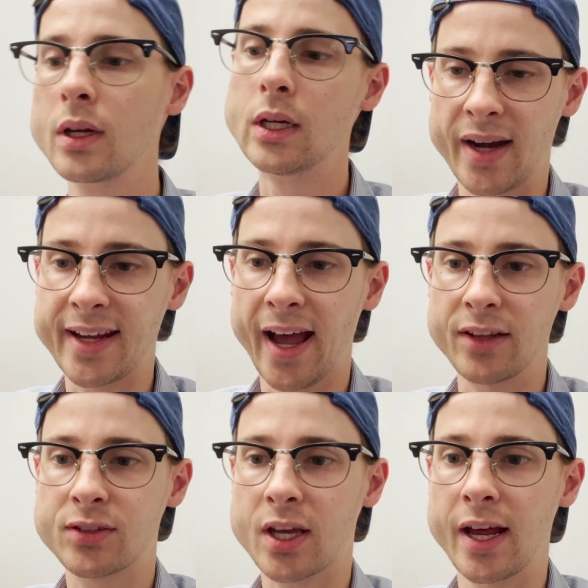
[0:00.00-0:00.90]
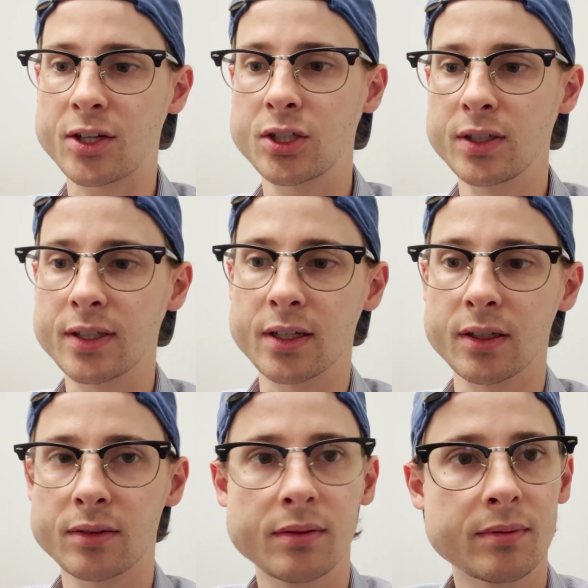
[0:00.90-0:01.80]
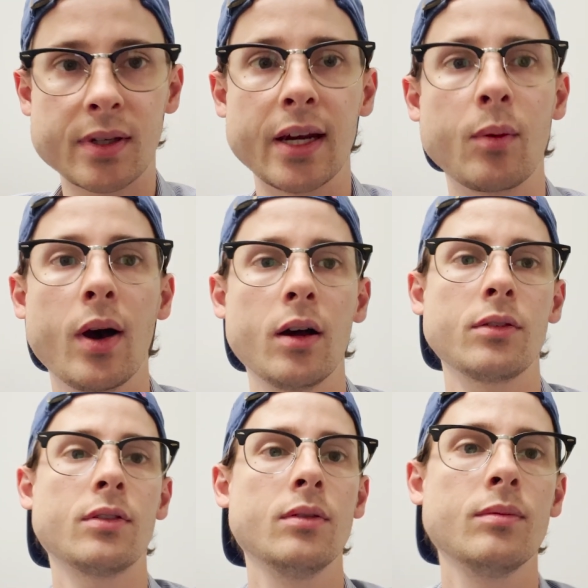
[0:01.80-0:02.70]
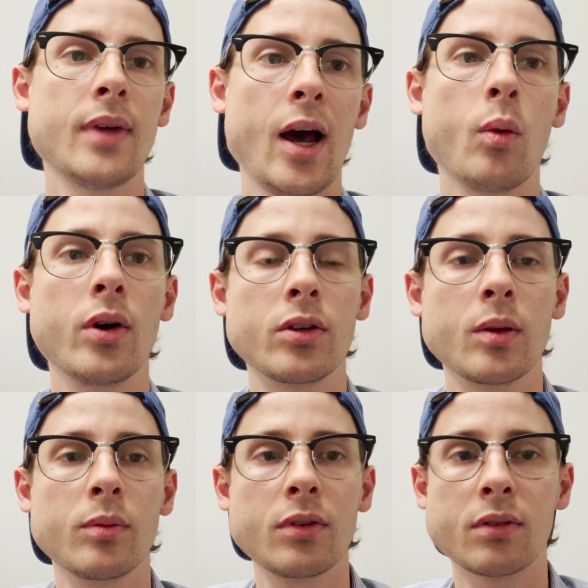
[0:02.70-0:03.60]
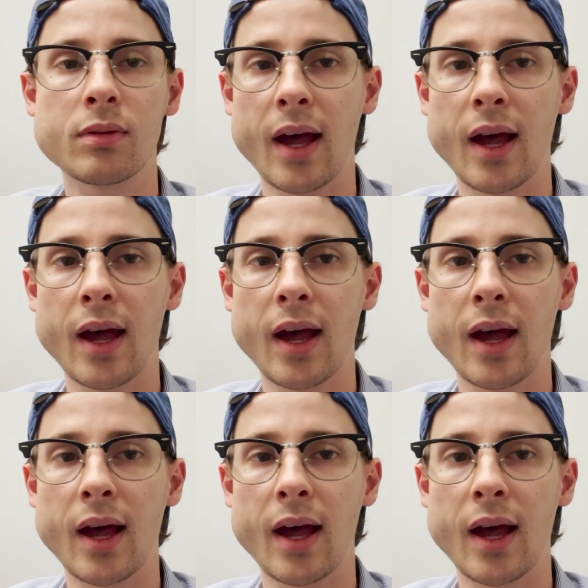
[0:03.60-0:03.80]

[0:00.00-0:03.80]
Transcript: My dad's connection to Kenny Wells and Al Williams.